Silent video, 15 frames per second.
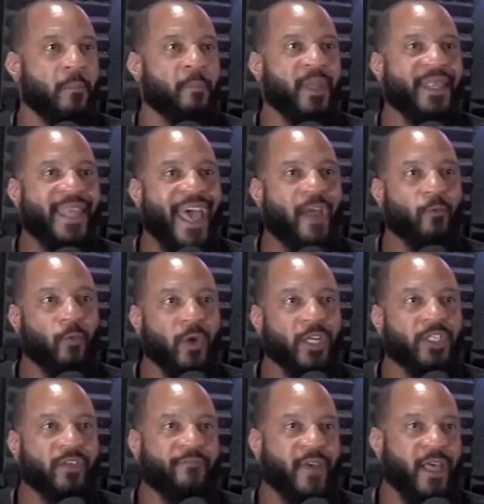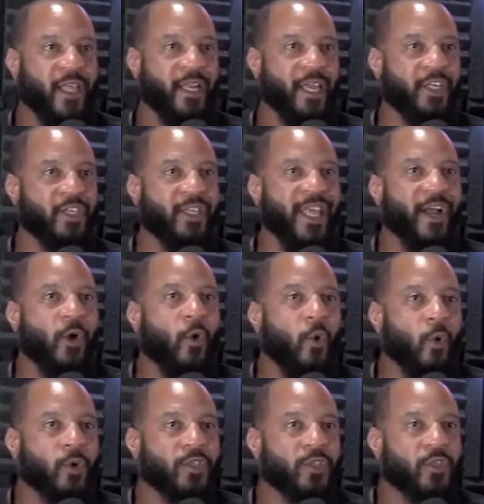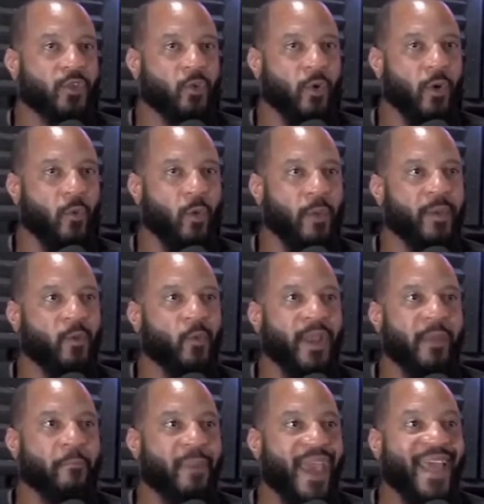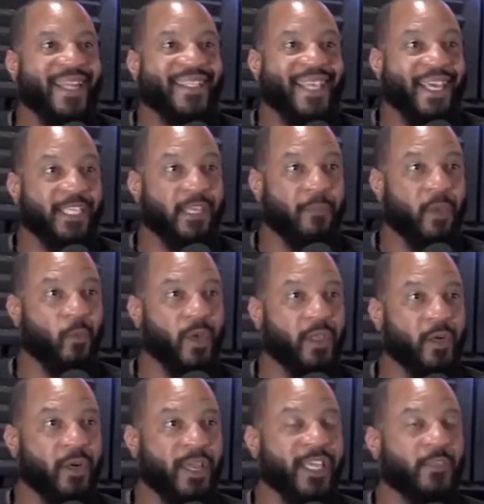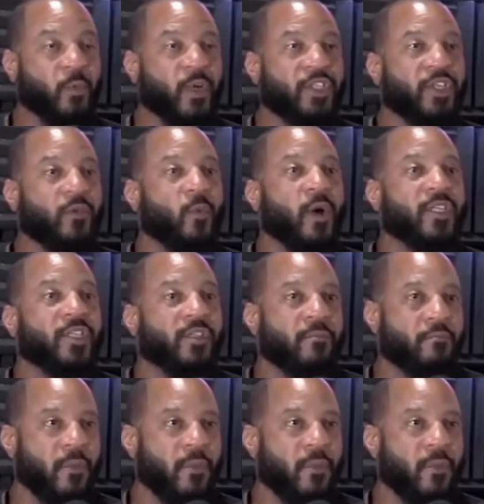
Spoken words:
But that rush of validation that courses through a woman when a man is intimate with her is what she wants the